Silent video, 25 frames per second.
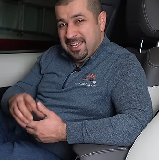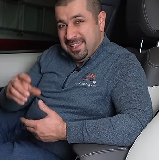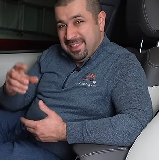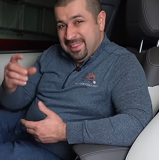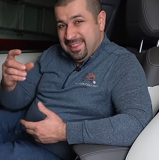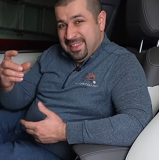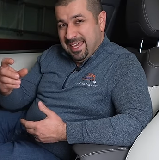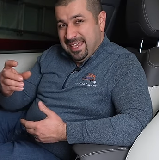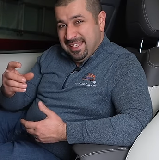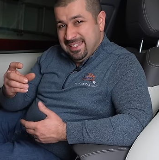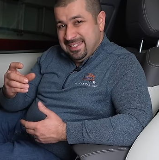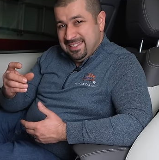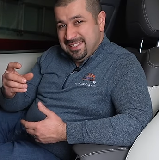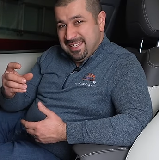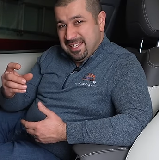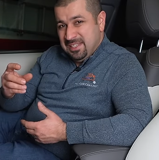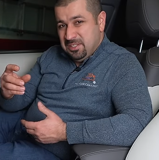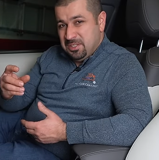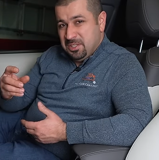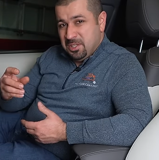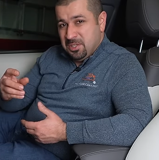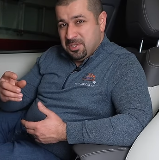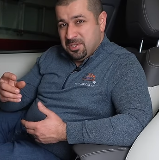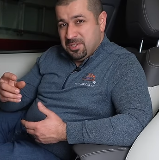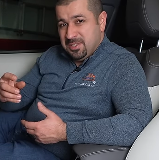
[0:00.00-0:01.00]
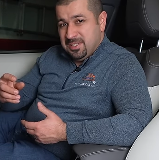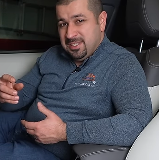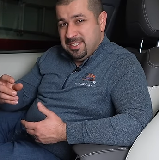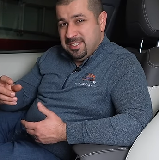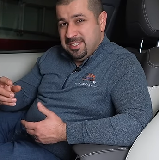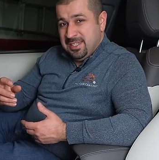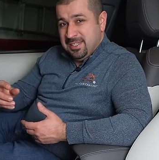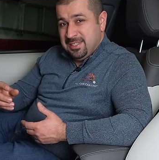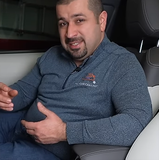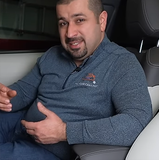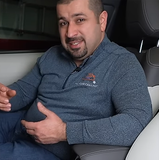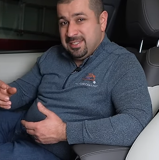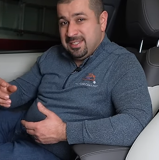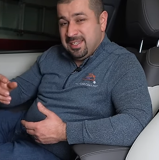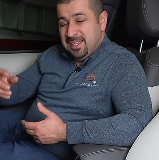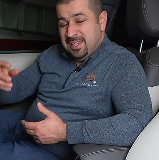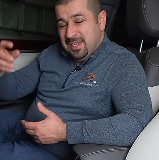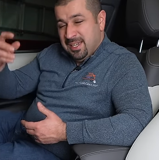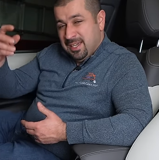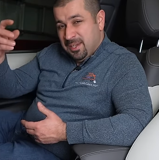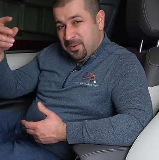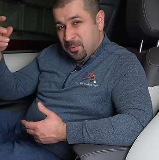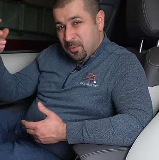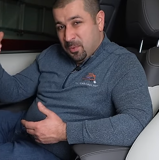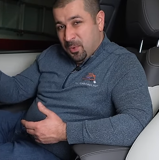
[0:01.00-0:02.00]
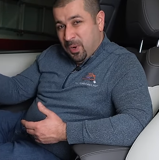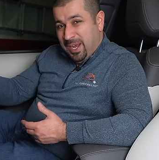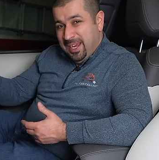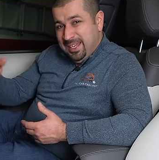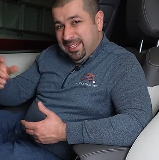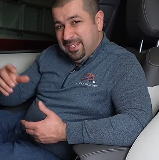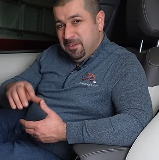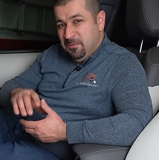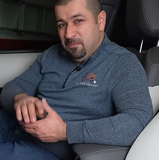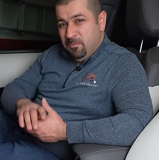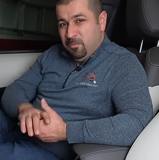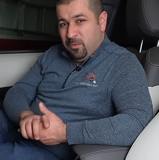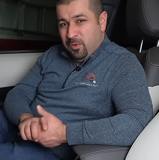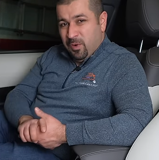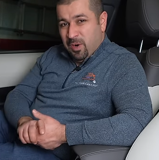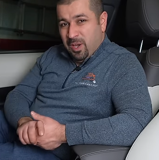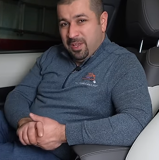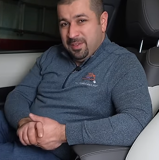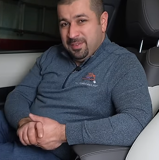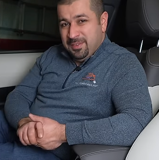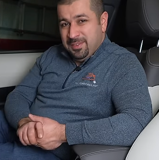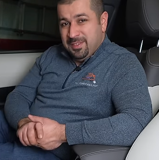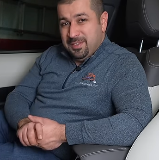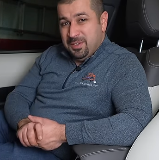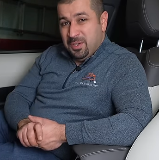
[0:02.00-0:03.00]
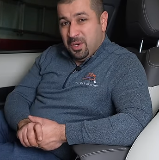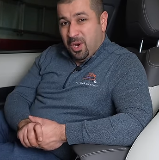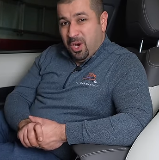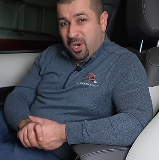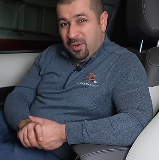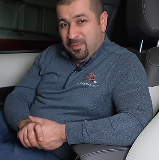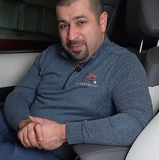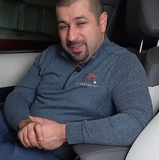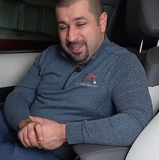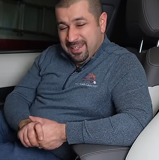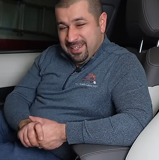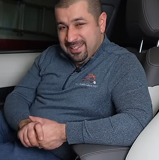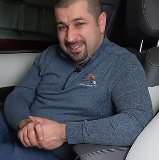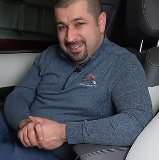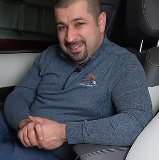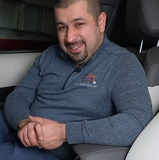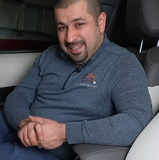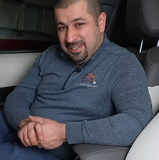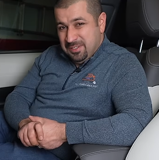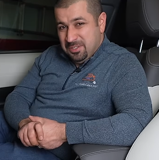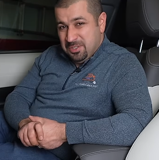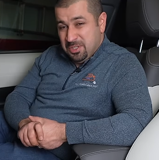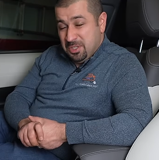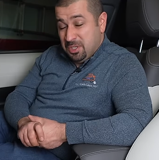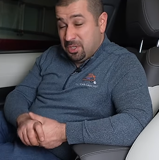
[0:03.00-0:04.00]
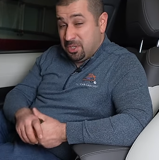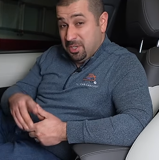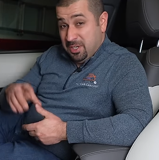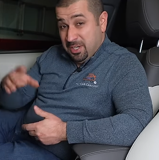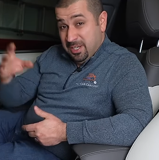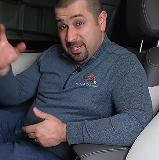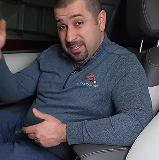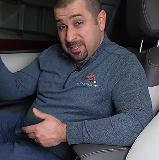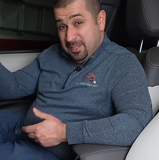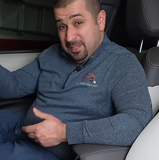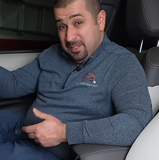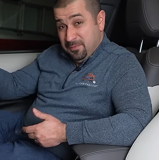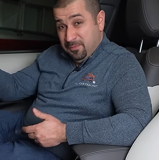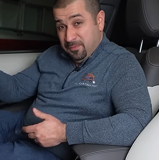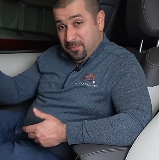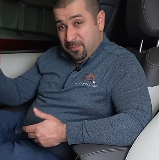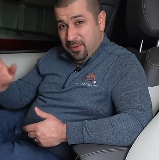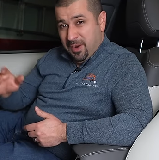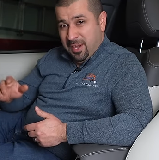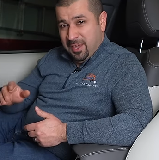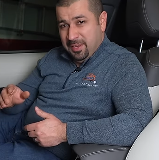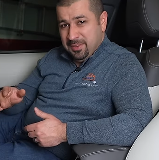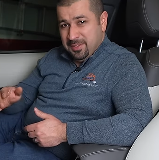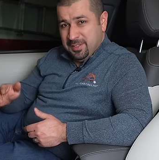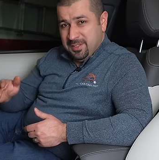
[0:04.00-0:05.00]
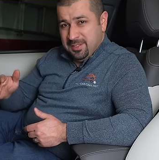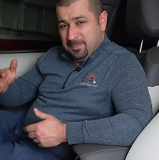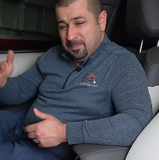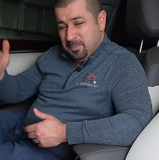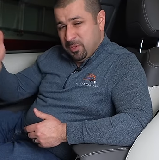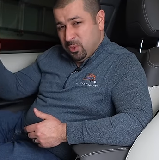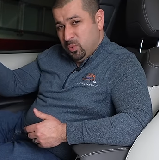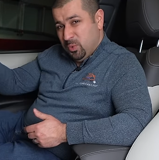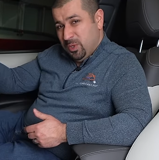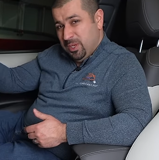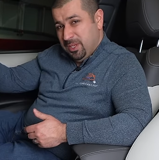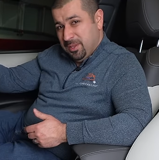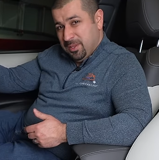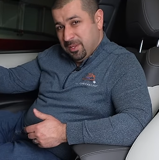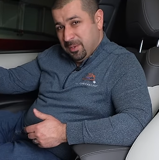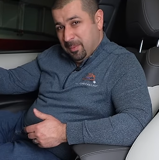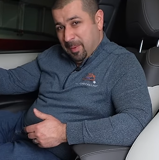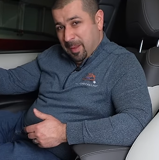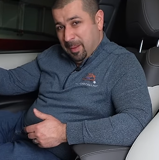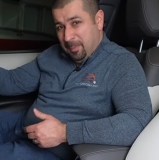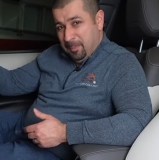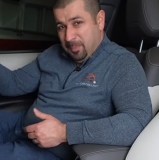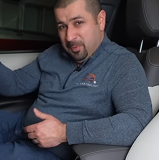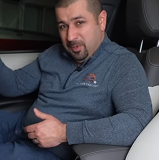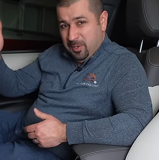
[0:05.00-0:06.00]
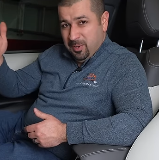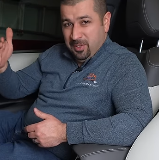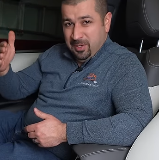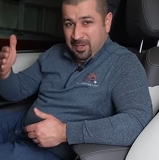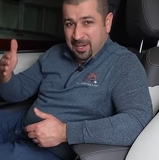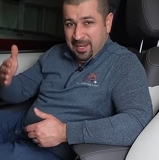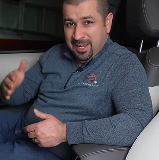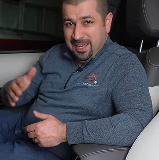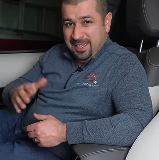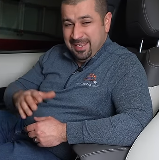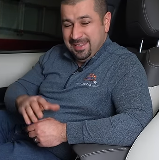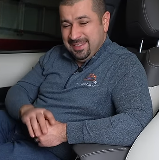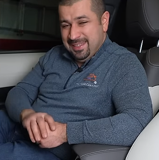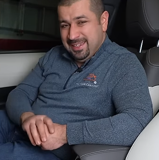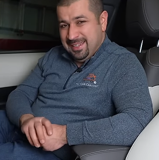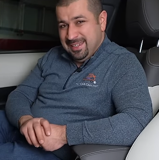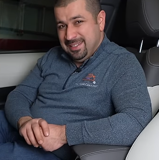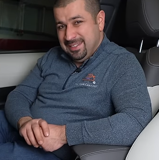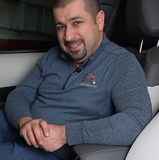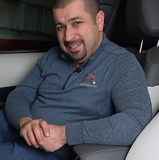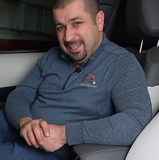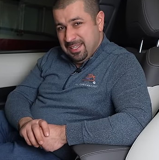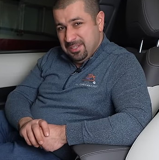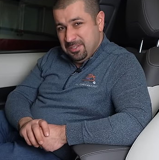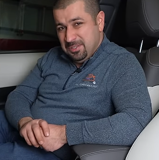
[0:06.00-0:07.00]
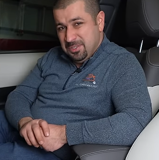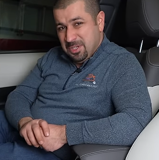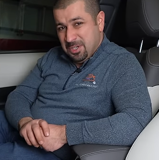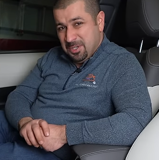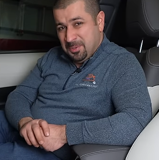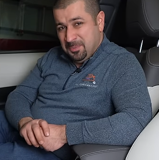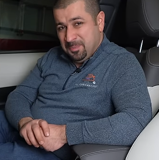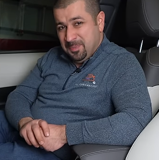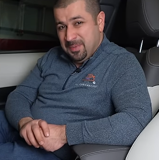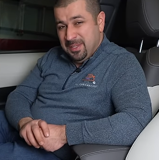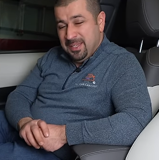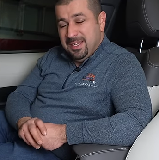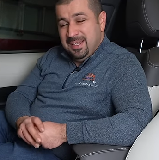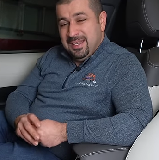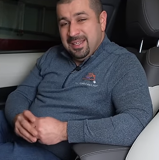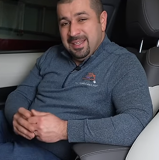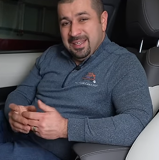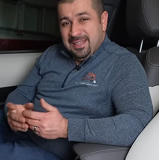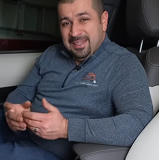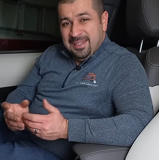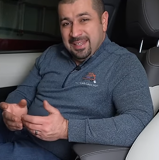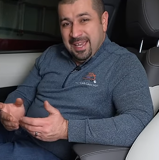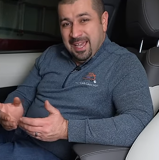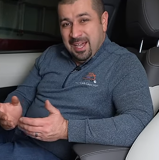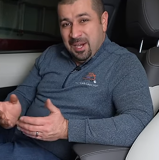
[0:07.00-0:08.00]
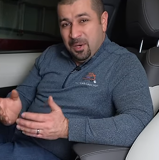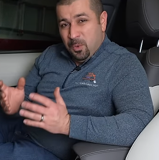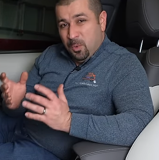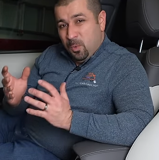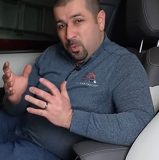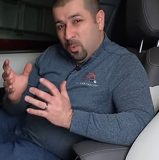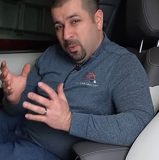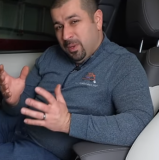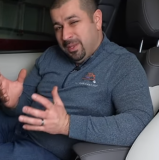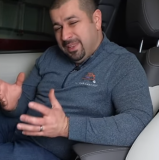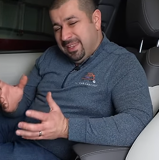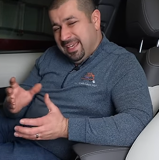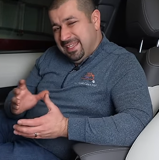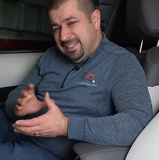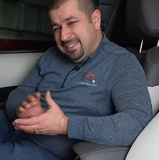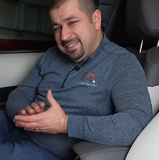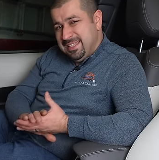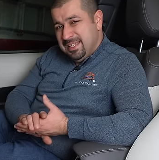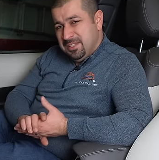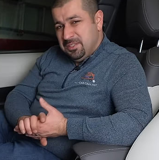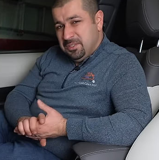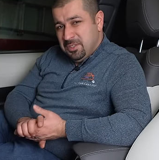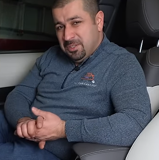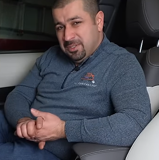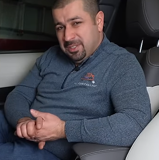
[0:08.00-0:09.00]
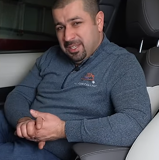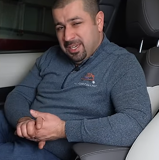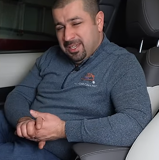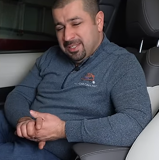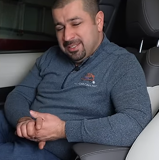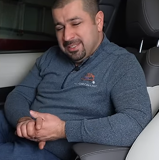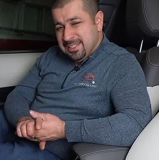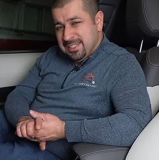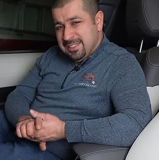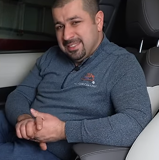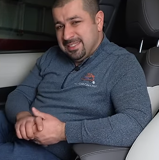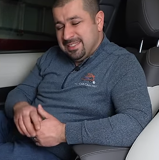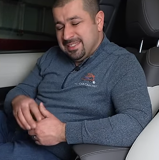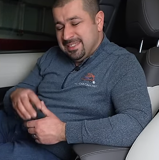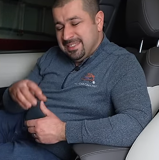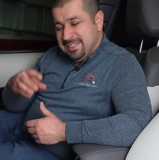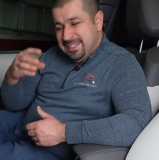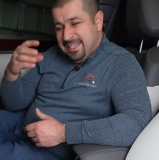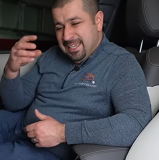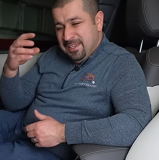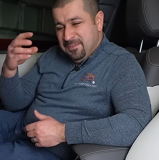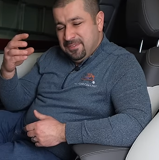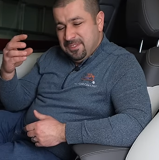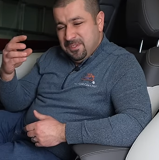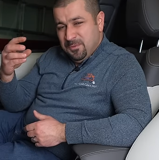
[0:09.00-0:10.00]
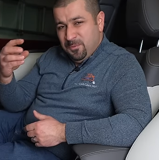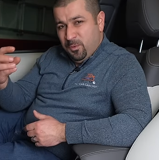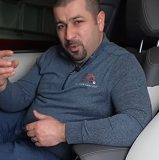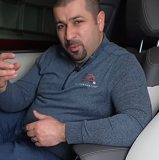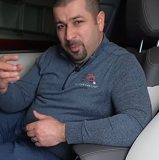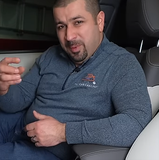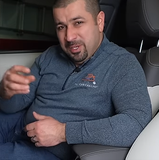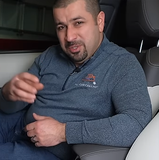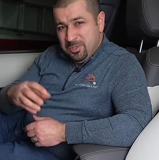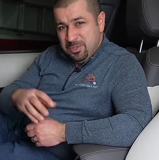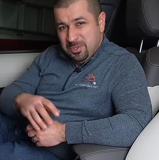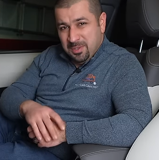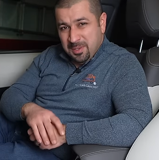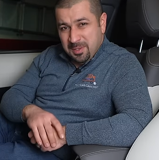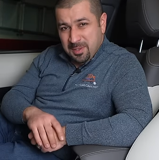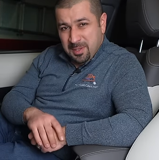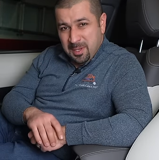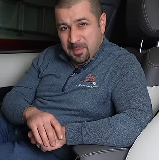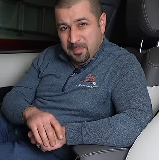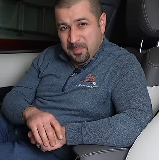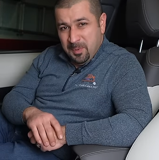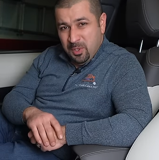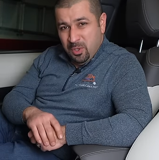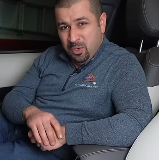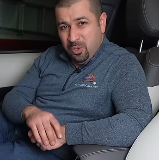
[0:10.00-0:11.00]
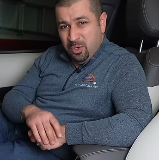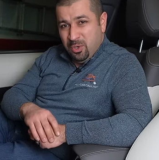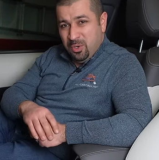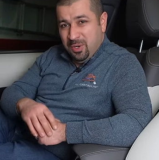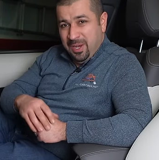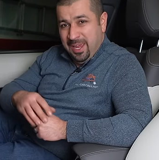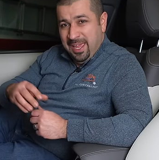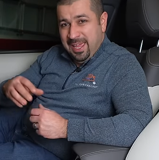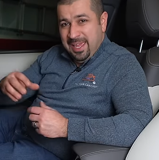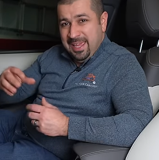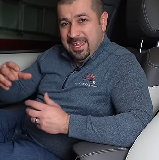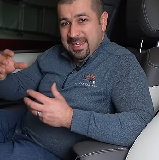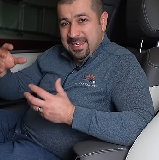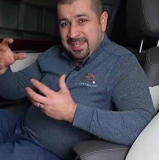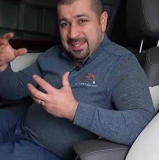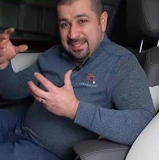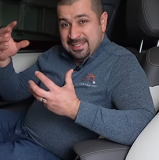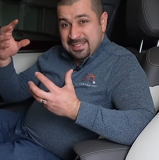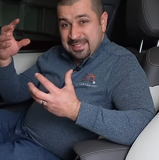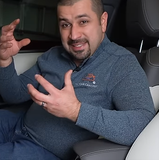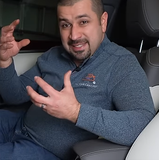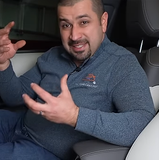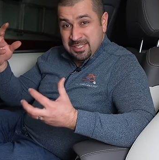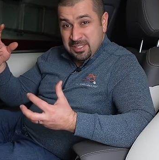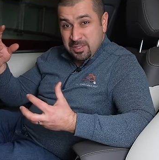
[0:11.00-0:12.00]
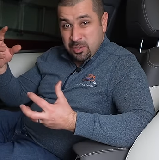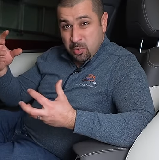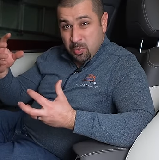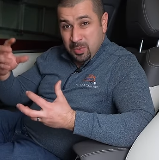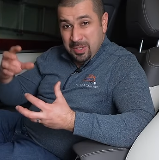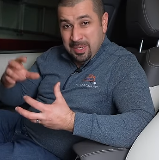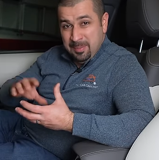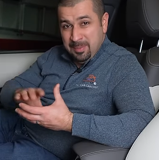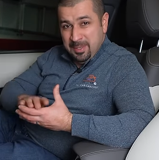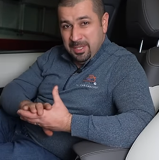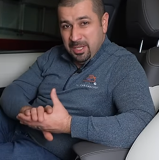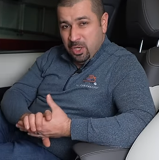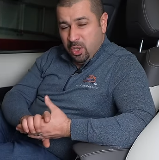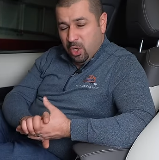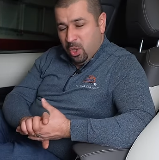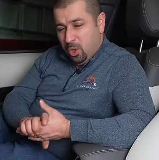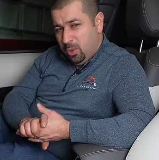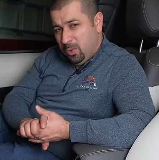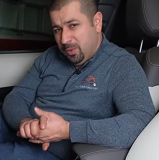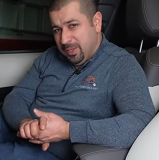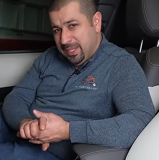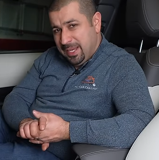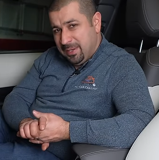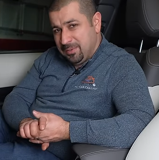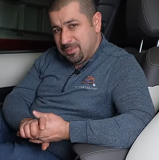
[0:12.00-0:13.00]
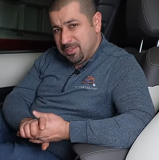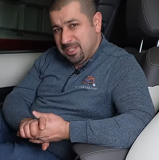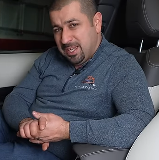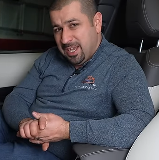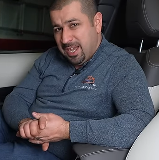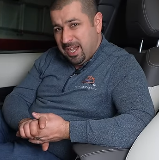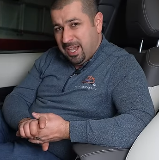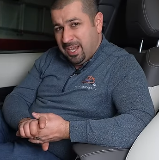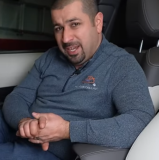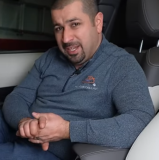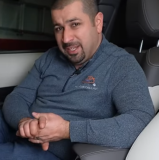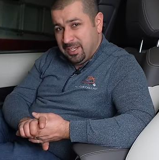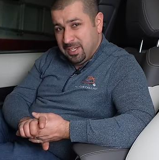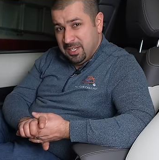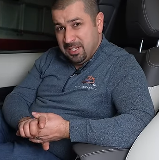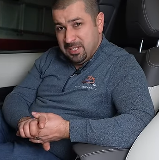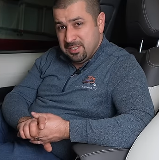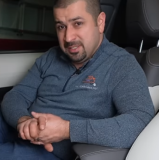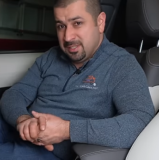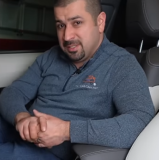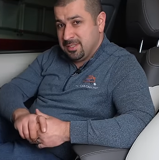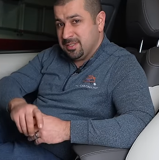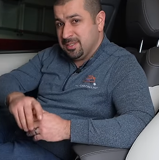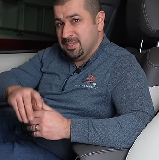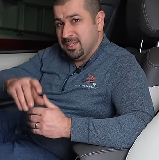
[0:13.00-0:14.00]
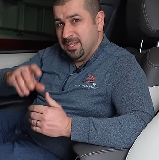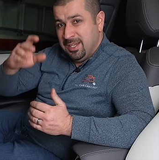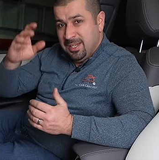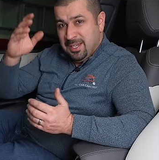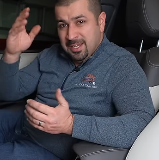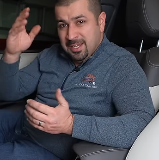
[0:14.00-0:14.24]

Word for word: that sensor sits right in front of the condenser, in the front between the bumper and the condenser. Now what that sensor does is it gives information to the computer: hey, it's extremely cold outside, it's